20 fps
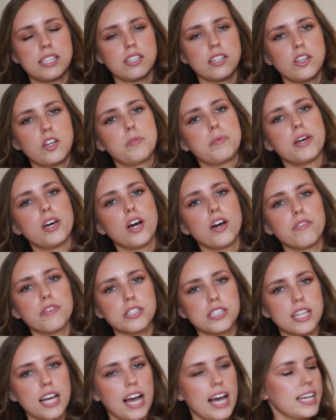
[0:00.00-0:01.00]
It's a little bit
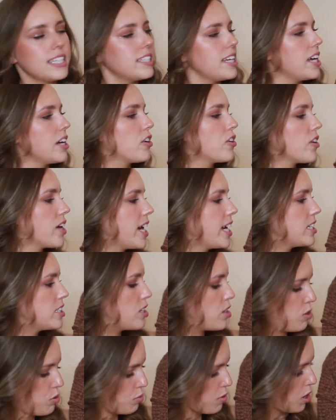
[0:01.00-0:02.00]
oversized and great
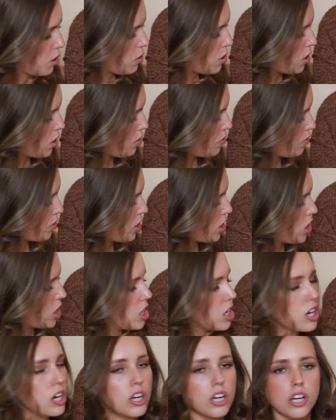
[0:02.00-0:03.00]
to throw
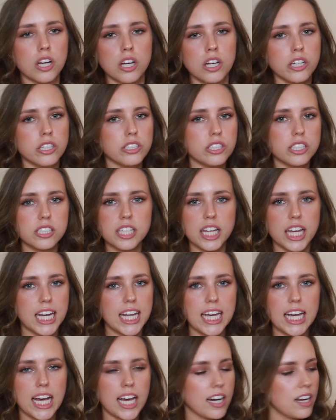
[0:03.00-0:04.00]
over just
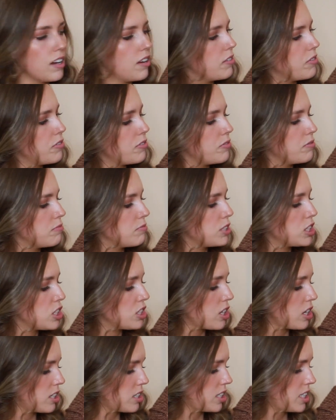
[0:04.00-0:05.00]
any kind of
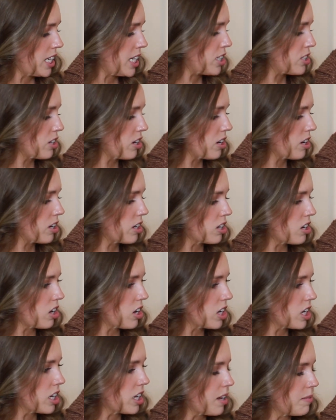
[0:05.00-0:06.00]
shirt, t-shirt,
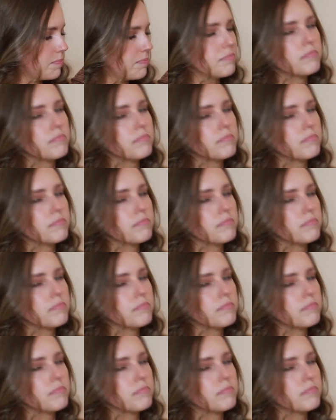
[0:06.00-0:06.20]
cardigan.